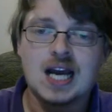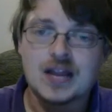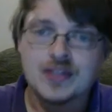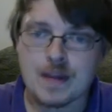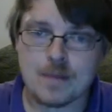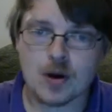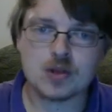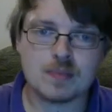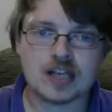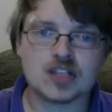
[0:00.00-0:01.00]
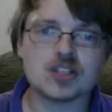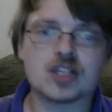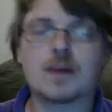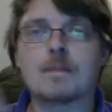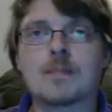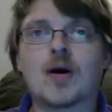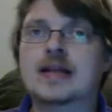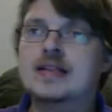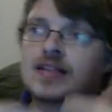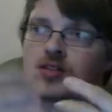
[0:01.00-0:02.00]
they both managed to
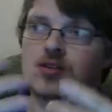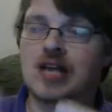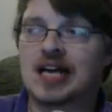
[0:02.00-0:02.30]
combine this